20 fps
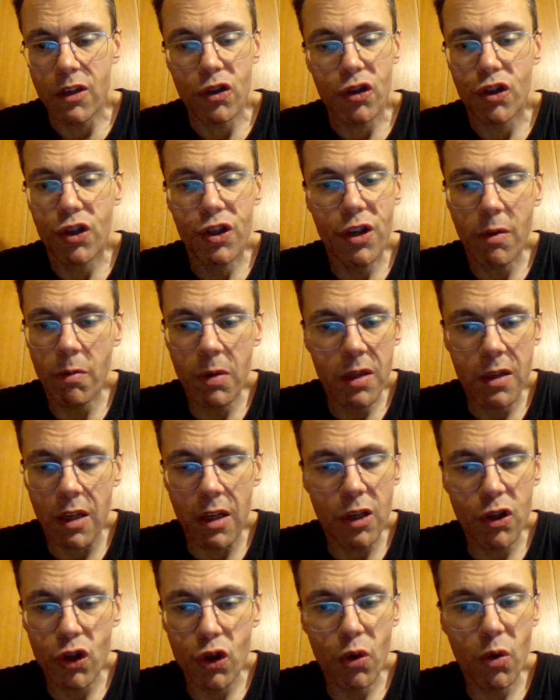she wouldn't,
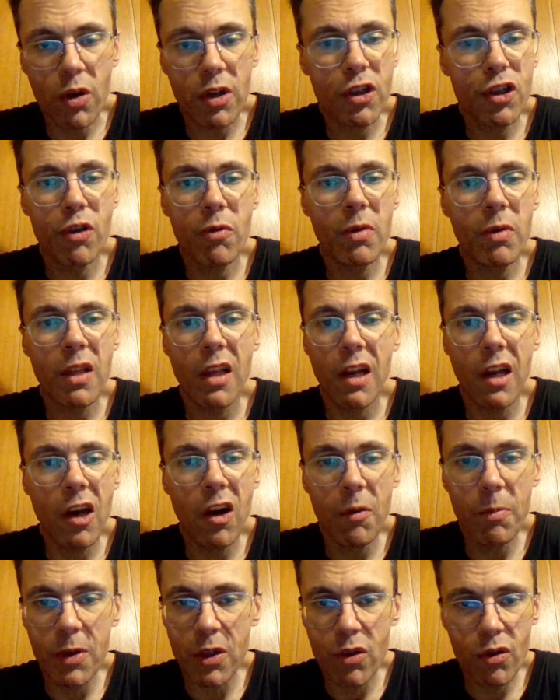in short, she wouldn't allow
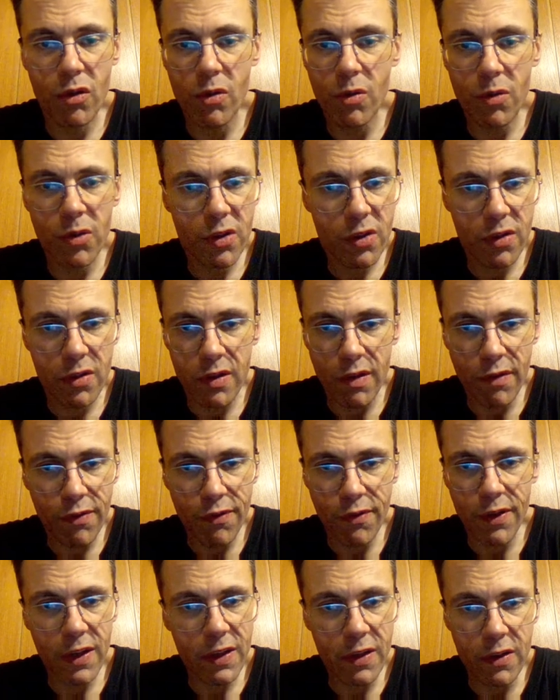me to use the
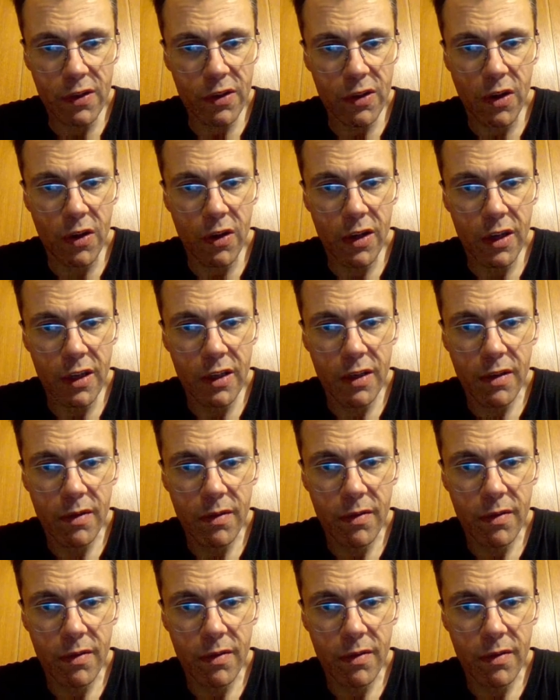father's car.